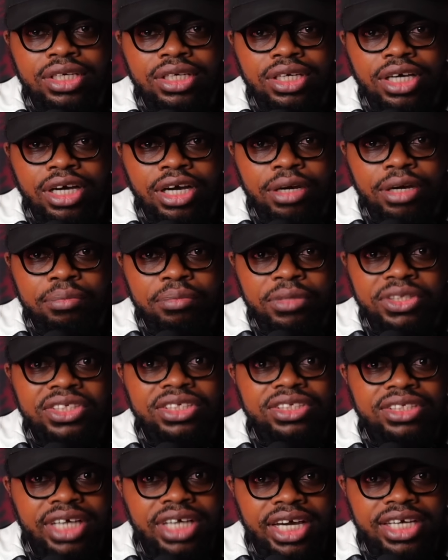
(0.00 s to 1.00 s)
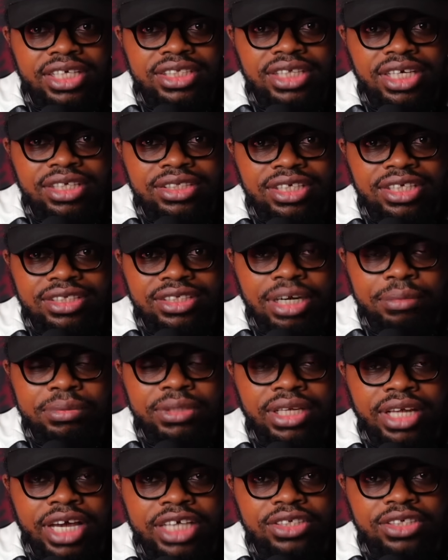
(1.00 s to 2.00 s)
merchandise and
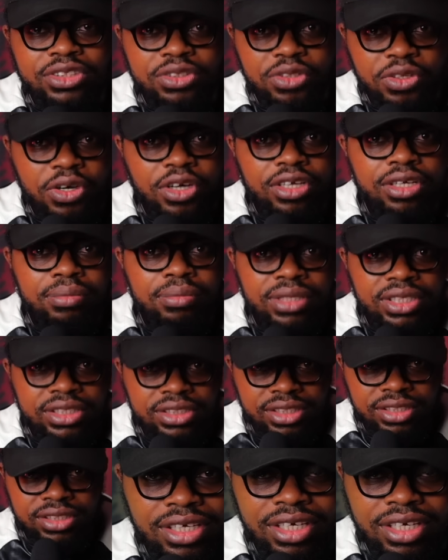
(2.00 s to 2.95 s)
capitalize on your gullibility.